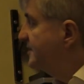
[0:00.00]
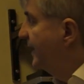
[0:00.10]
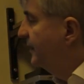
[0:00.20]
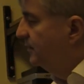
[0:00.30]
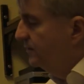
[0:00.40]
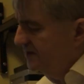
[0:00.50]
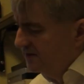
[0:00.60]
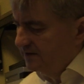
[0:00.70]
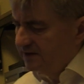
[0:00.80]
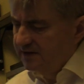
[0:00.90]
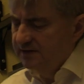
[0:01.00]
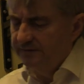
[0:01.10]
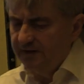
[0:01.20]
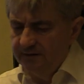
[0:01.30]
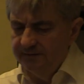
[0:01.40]
psychosis or
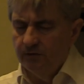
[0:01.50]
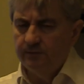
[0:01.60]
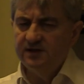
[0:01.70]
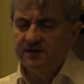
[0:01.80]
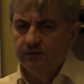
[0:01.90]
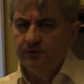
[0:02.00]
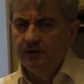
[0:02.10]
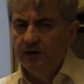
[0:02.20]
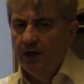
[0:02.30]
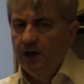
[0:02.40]
schizophreniform disorder.